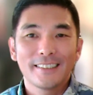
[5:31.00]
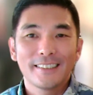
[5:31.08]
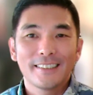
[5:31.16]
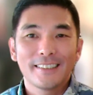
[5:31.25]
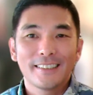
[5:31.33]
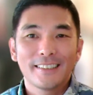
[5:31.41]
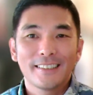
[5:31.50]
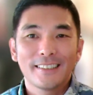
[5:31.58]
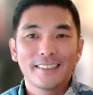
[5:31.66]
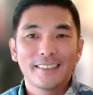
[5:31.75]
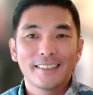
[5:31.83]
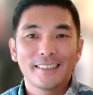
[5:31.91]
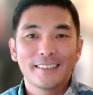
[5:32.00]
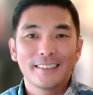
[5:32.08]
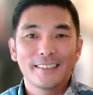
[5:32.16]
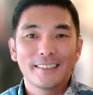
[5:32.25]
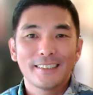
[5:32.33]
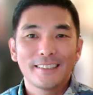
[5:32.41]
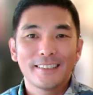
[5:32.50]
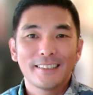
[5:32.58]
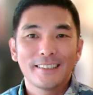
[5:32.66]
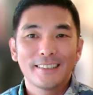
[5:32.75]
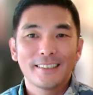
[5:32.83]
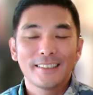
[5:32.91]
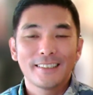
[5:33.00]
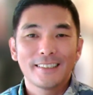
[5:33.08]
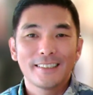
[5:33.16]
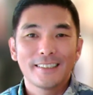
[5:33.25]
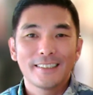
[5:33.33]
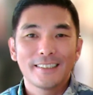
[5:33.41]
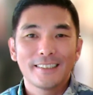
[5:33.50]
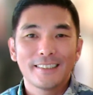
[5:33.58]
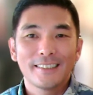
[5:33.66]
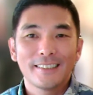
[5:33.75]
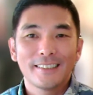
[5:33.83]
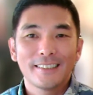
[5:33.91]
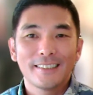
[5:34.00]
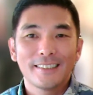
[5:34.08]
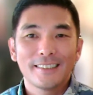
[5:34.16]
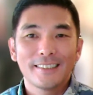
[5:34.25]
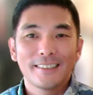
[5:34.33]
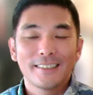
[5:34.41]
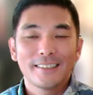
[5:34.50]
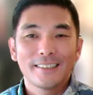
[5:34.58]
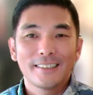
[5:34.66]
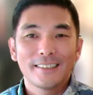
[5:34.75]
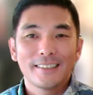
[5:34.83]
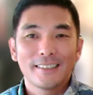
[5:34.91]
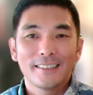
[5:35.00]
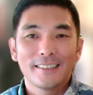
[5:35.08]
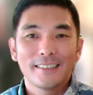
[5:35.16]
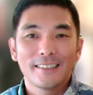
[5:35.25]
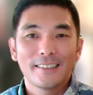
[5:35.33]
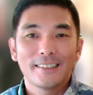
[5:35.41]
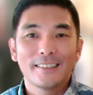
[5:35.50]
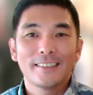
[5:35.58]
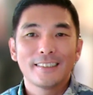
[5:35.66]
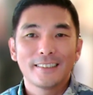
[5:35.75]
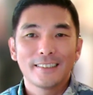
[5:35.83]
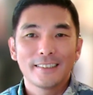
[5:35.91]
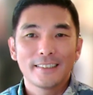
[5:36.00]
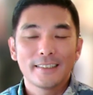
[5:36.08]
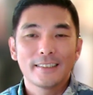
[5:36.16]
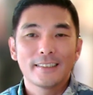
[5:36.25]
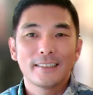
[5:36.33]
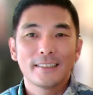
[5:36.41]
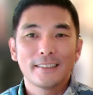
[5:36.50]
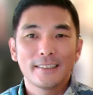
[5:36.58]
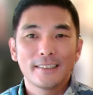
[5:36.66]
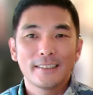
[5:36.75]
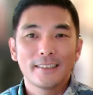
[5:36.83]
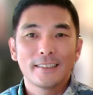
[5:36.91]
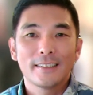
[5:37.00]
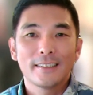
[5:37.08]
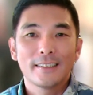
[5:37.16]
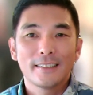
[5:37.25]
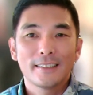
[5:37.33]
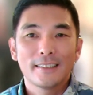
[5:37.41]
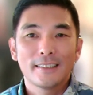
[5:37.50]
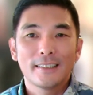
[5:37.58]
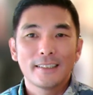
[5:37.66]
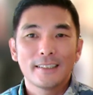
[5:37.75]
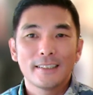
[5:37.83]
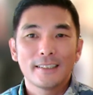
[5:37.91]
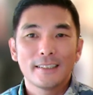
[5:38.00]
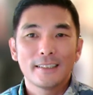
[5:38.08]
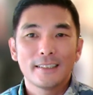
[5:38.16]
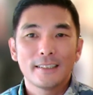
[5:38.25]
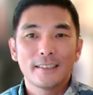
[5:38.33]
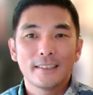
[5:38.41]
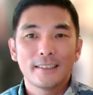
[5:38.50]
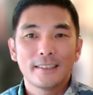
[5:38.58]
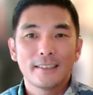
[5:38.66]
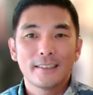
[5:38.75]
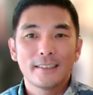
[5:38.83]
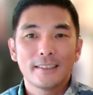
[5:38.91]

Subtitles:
The person shown says nothing.